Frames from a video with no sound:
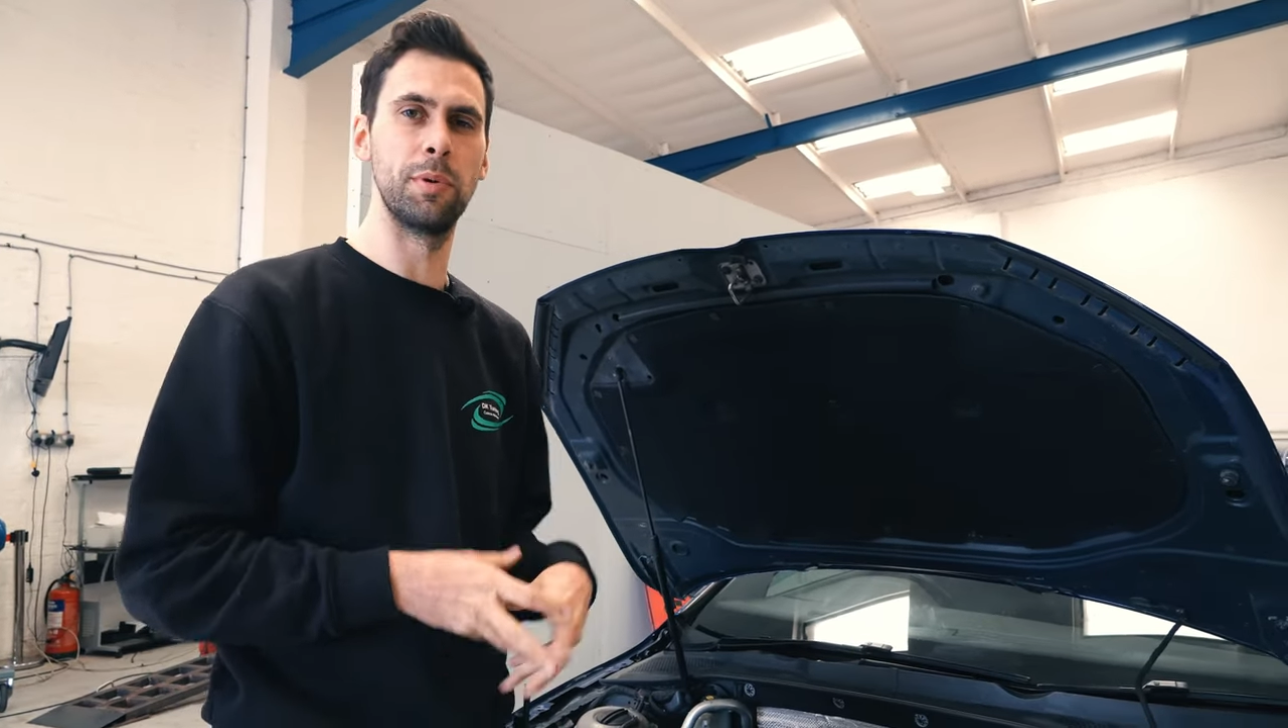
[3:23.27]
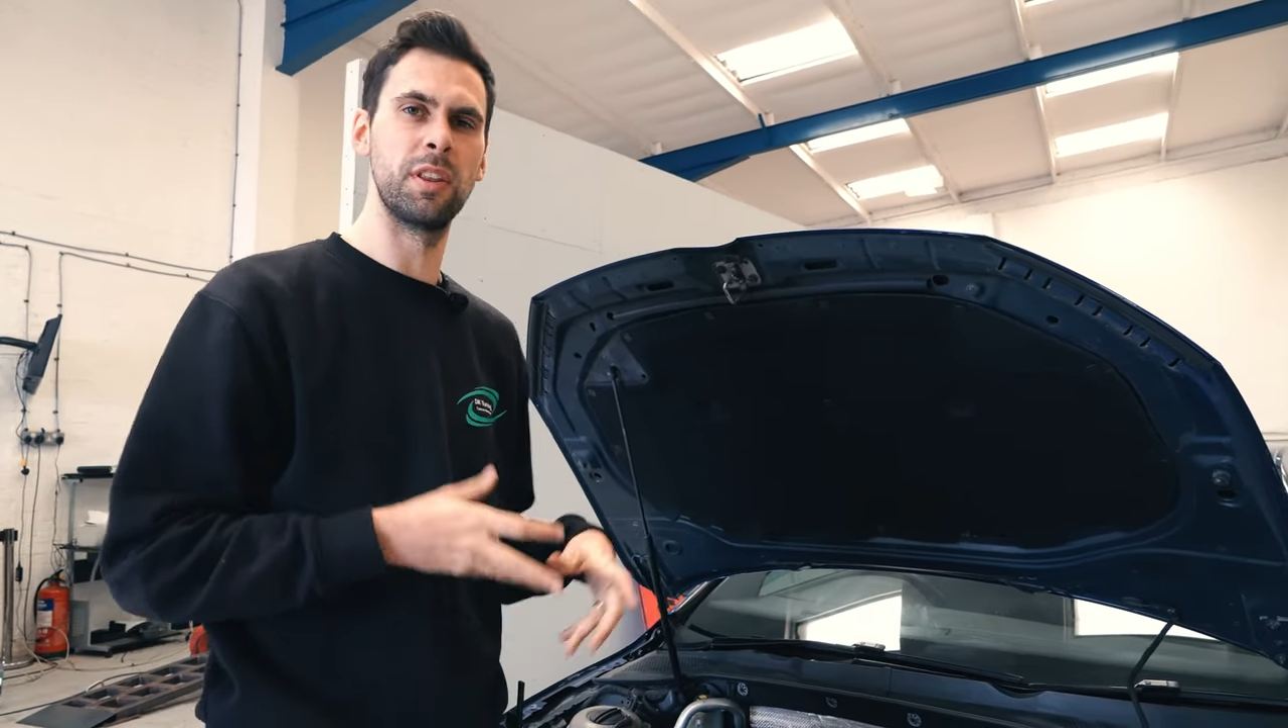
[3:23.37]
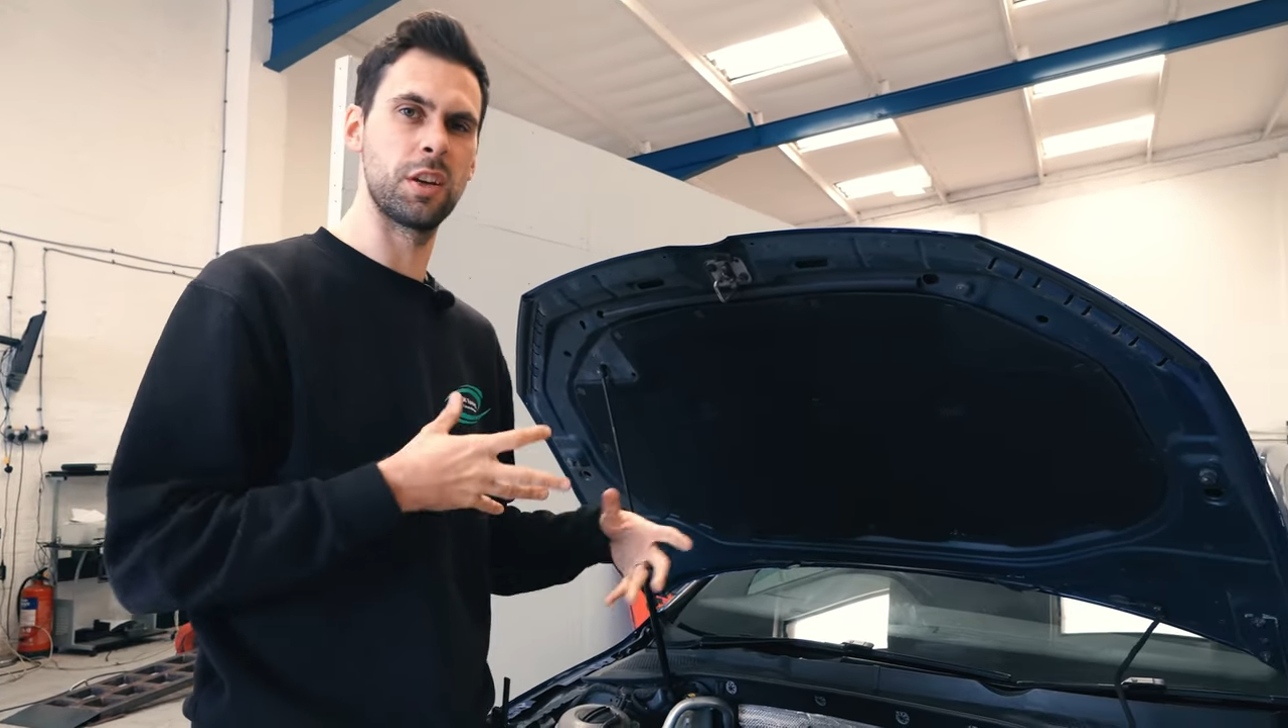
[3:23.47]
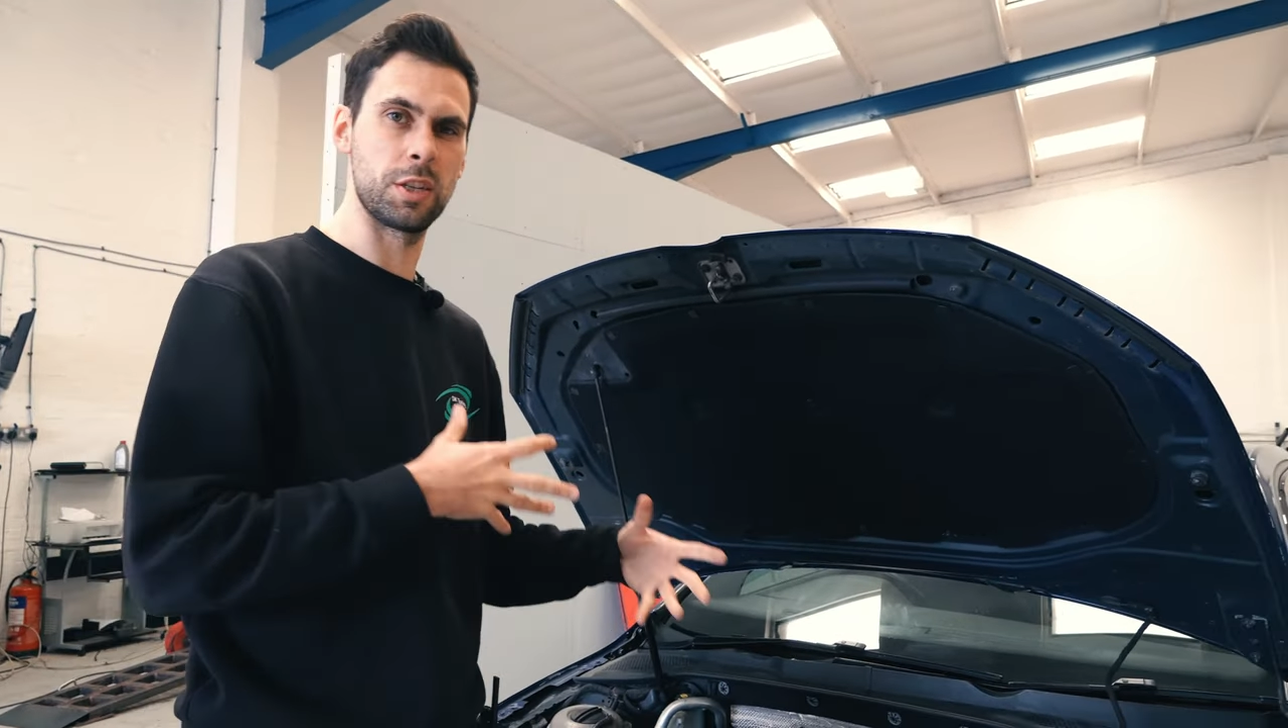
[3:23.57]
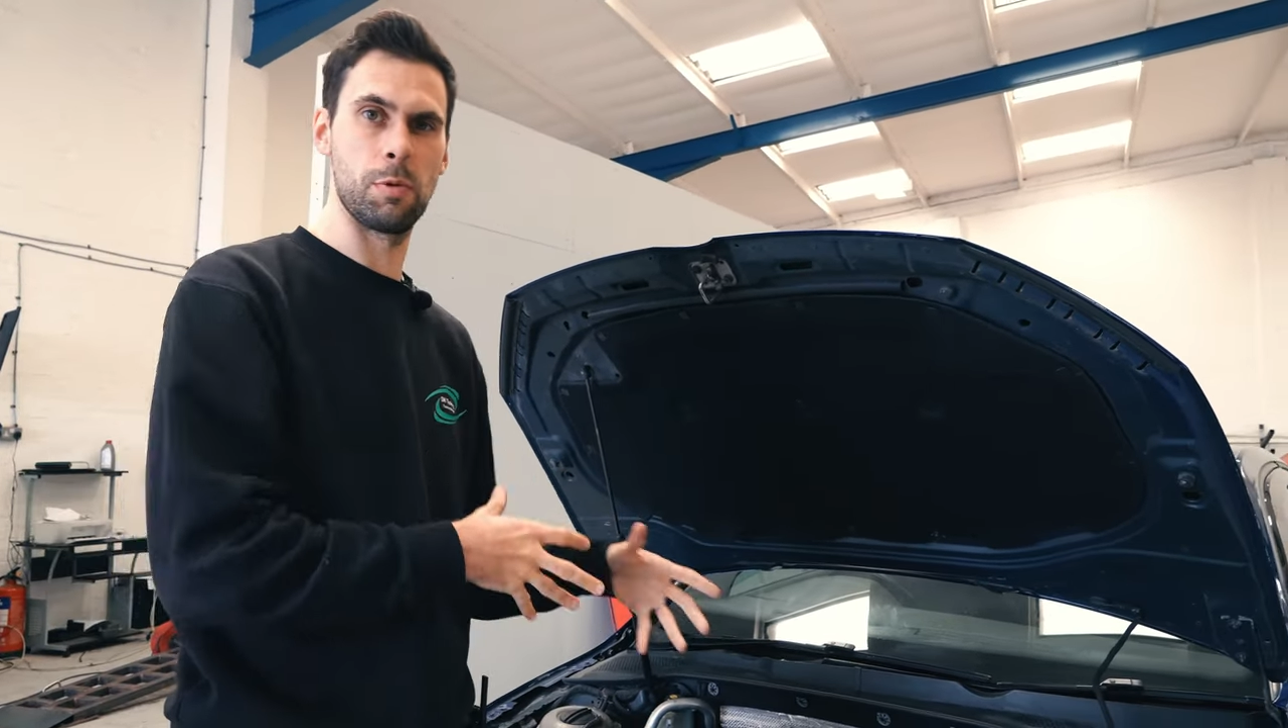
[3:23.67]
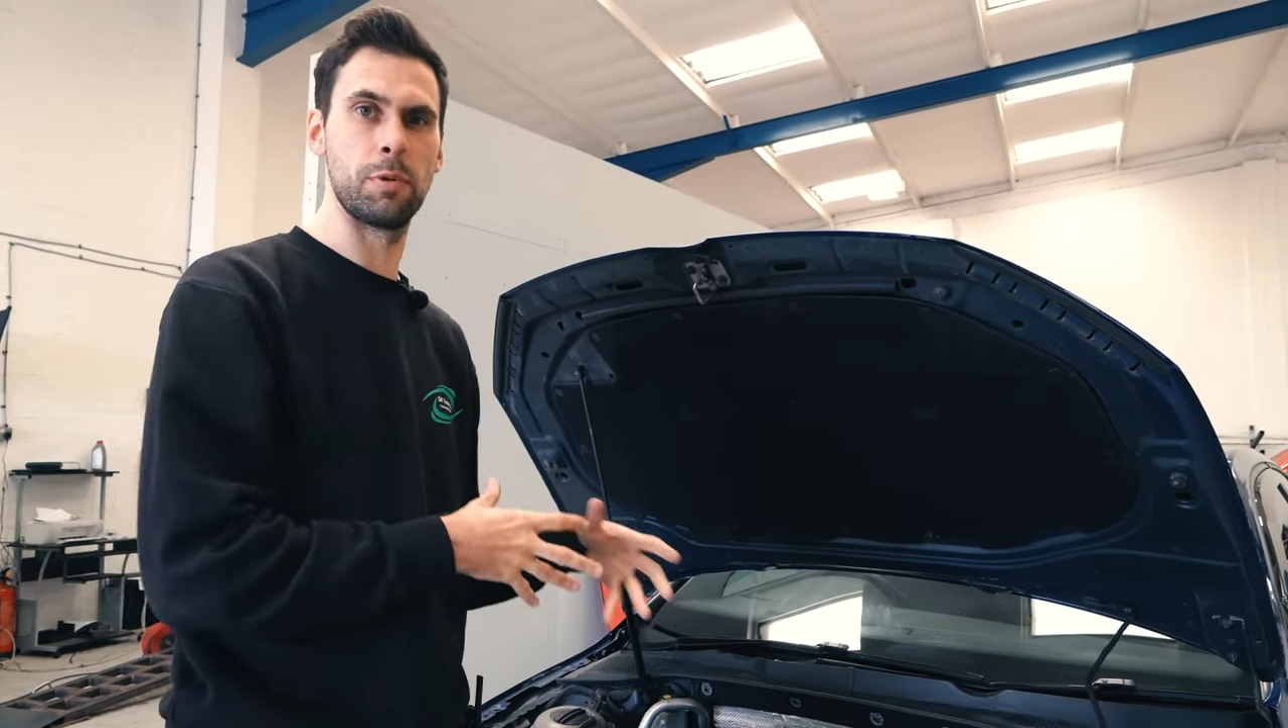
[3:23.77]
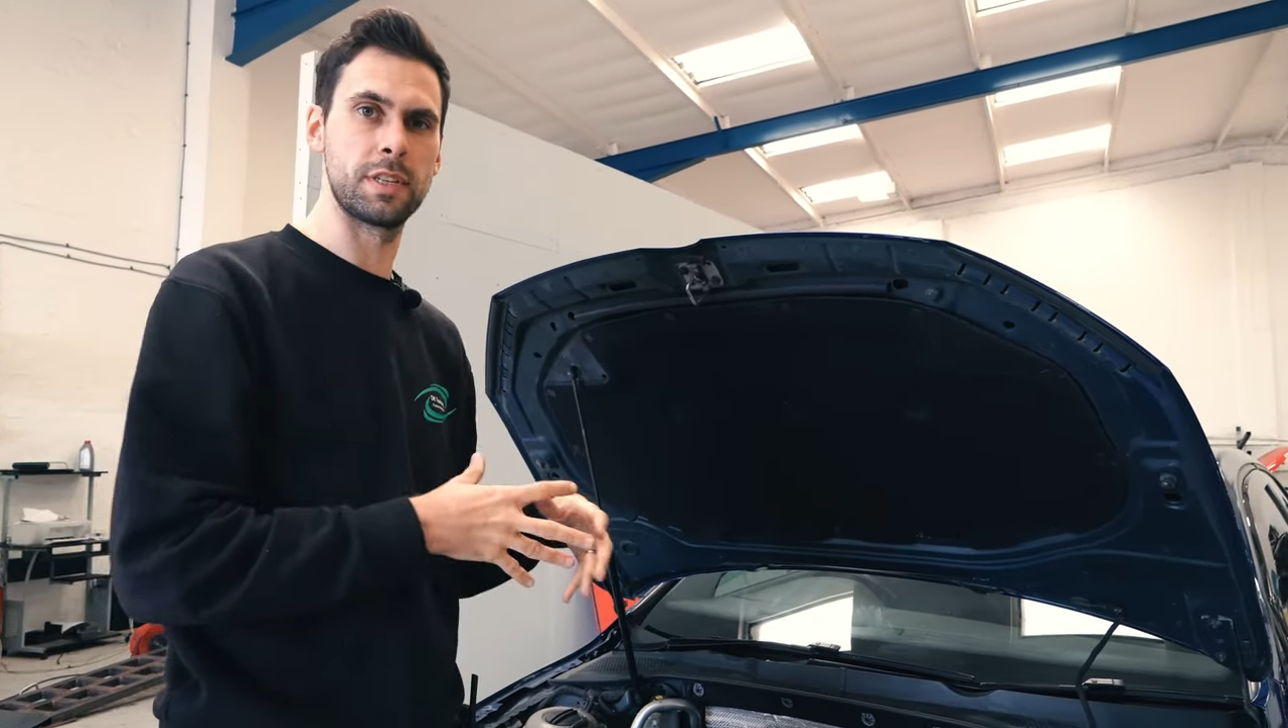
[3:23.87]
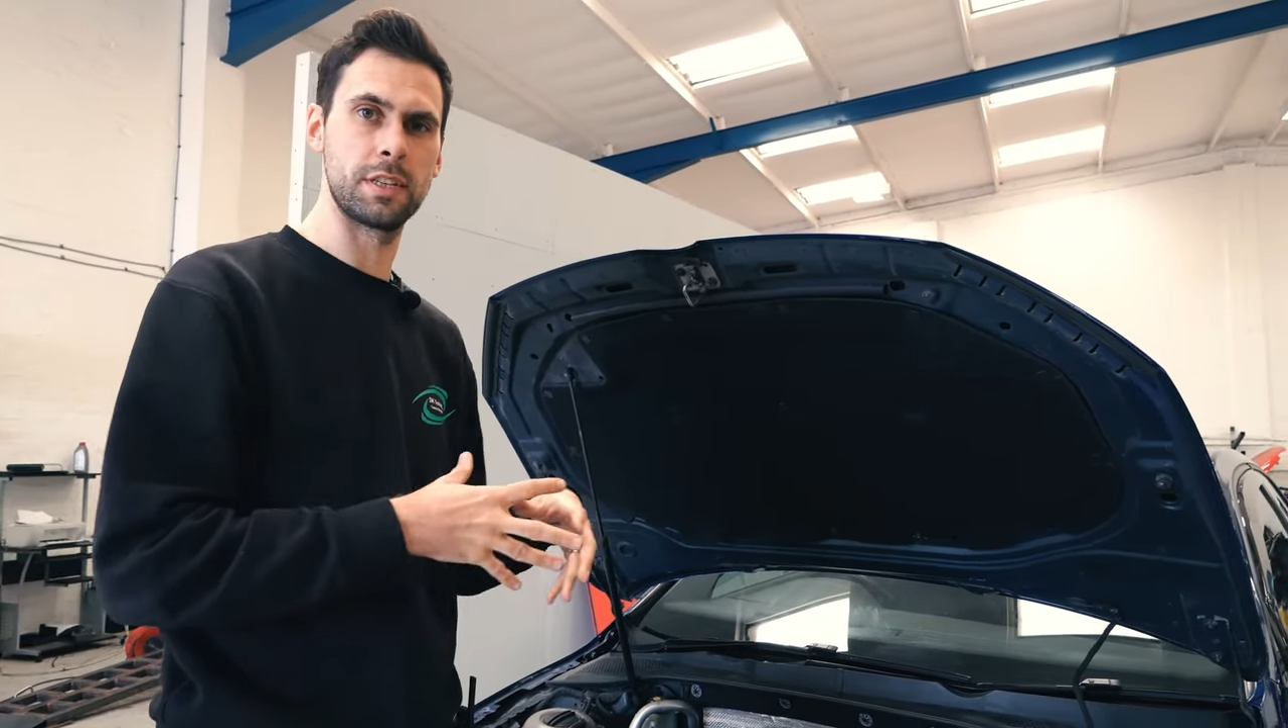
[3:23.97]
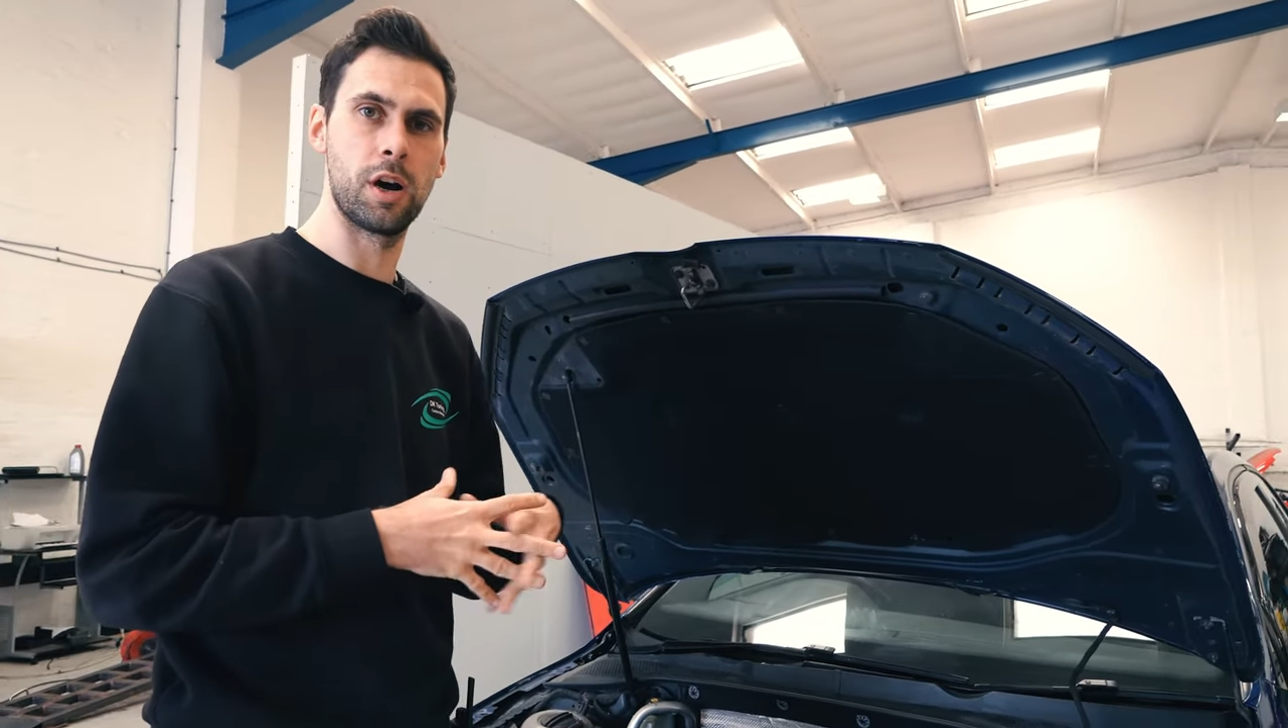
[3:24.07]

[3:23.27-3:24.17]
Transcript: but the customer wants his